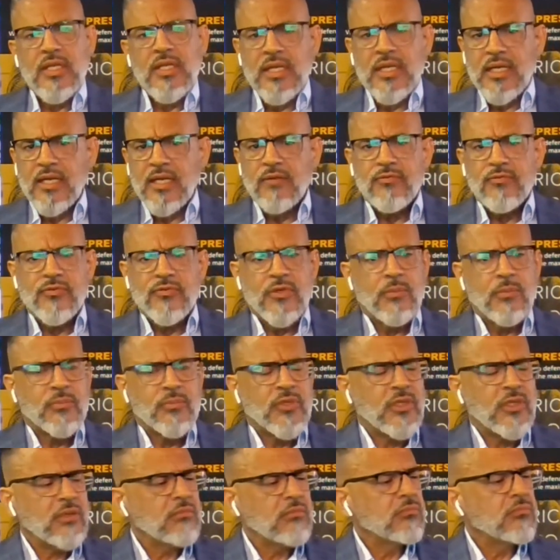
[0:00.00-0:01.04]
you have
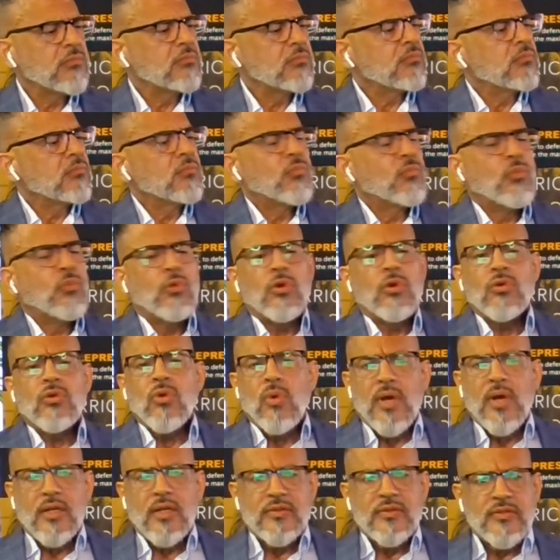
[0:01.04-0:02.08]
something, we'll
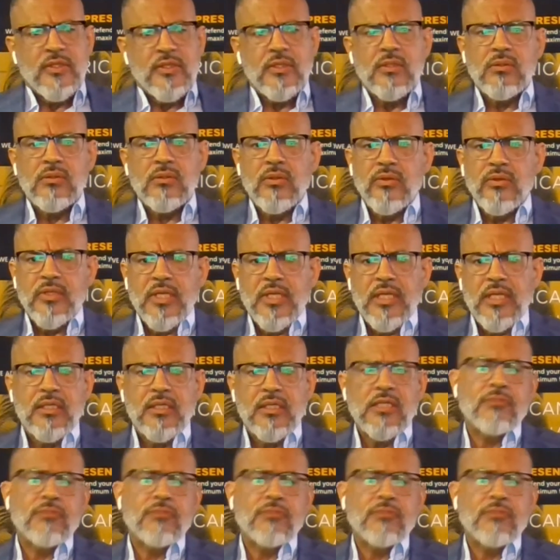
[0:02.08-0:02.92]
go out and take a look at it.